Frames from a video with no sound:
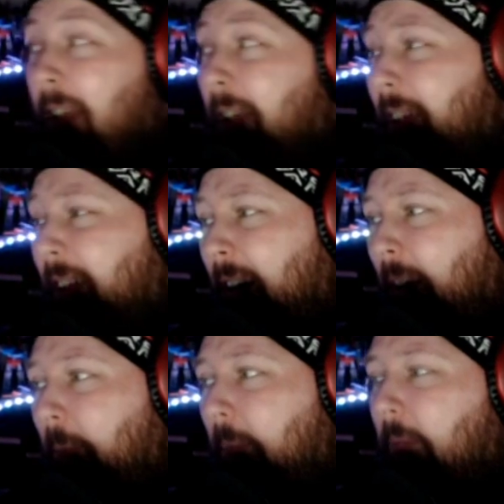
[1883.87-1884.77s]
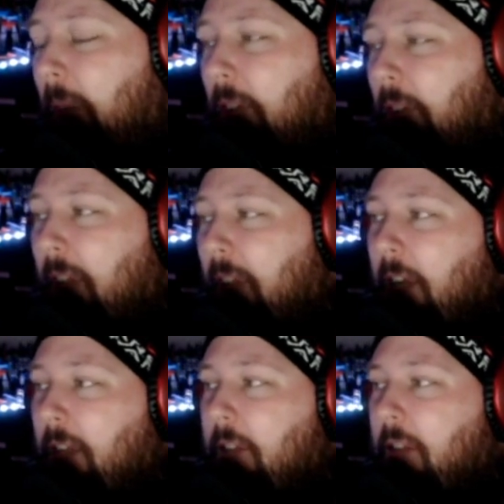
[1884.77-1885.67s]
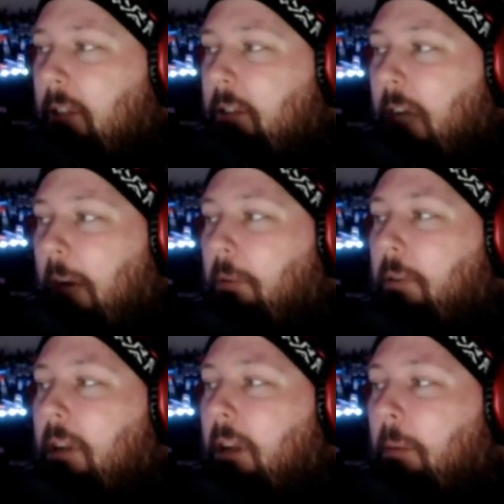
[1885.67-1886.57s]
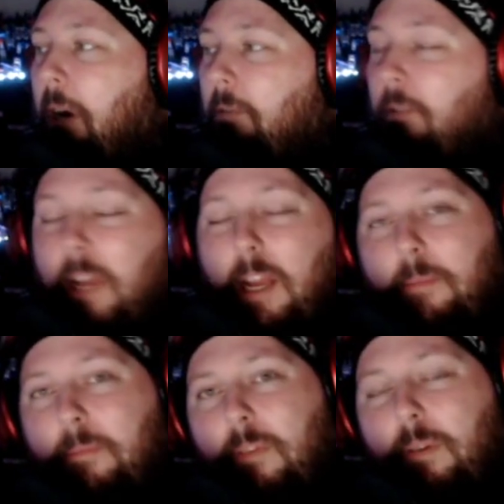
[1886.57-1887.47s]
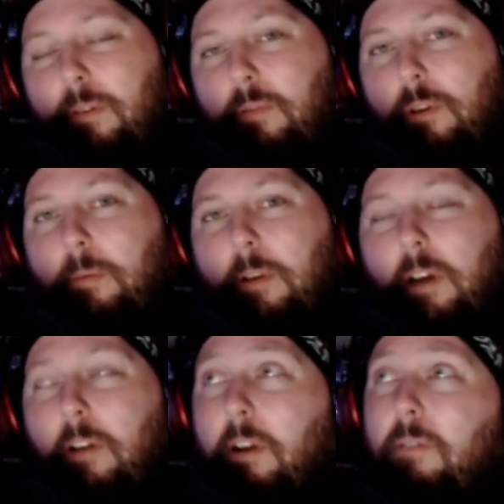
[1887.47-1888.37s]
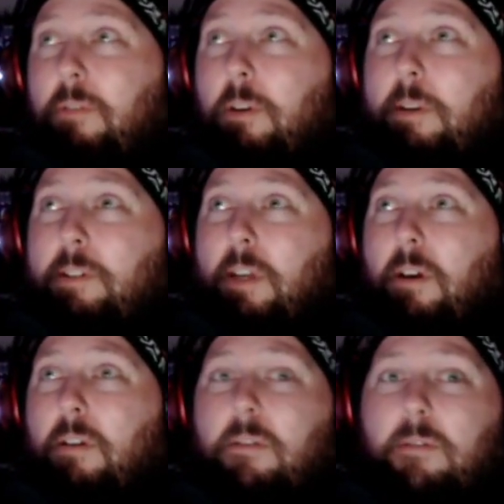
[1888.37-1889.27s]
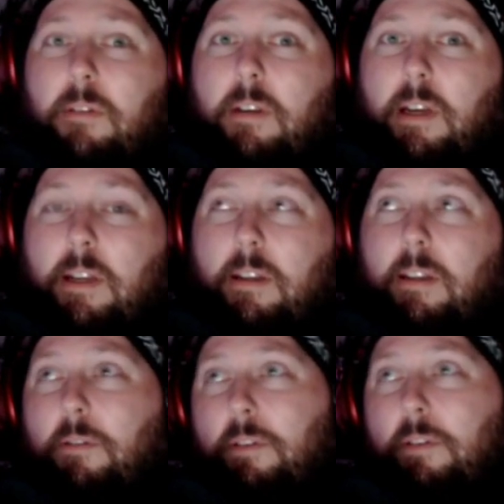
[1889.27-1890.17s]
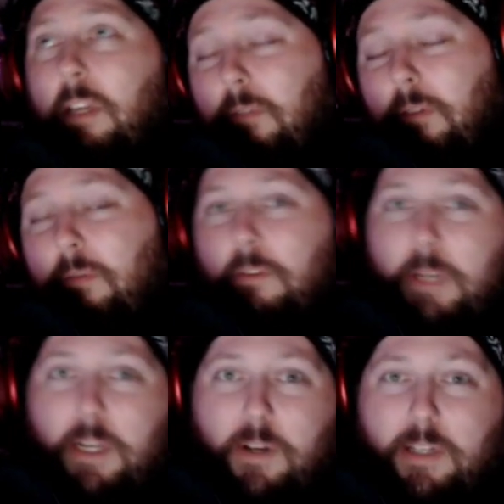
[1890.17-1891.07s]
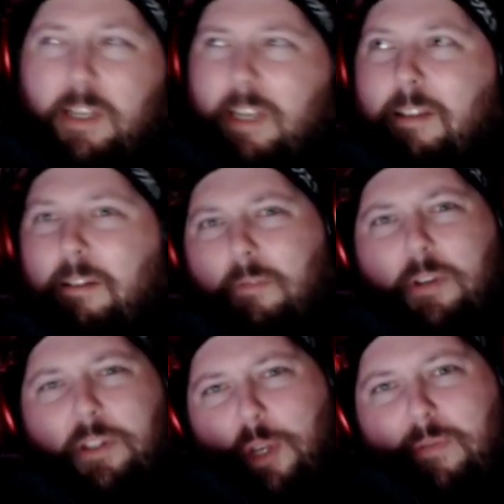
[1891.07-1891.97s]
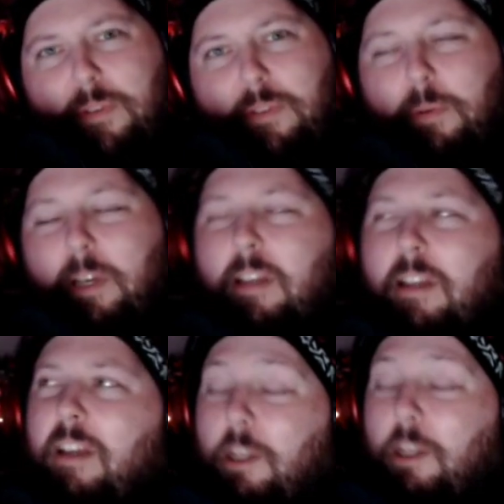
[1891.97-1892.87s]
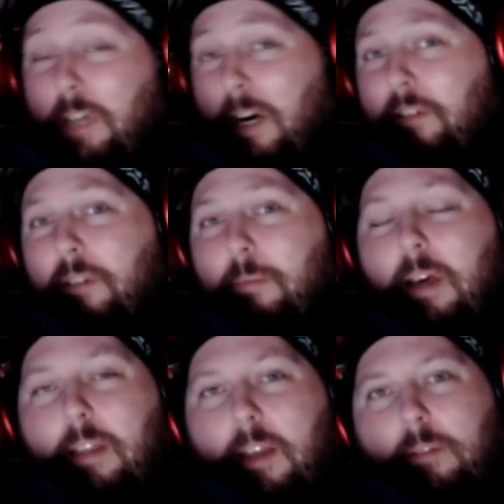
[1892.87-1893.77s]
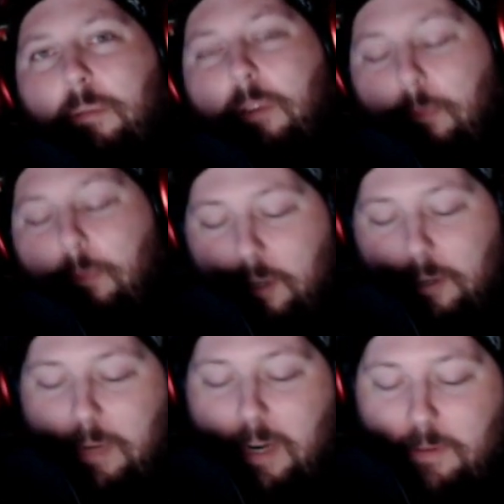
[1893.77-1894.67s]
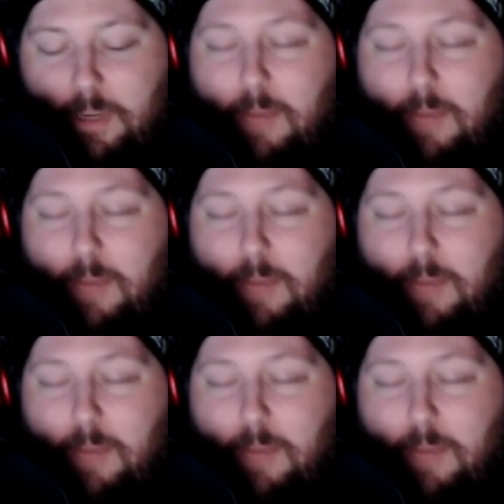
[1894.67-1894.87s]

I think they're going to dabble in a Marvel game. There was a rumor going around a few weeks ago, and there was an interview from 2019 that resurfaced where he was asked about that. Would he work on a Marvel game?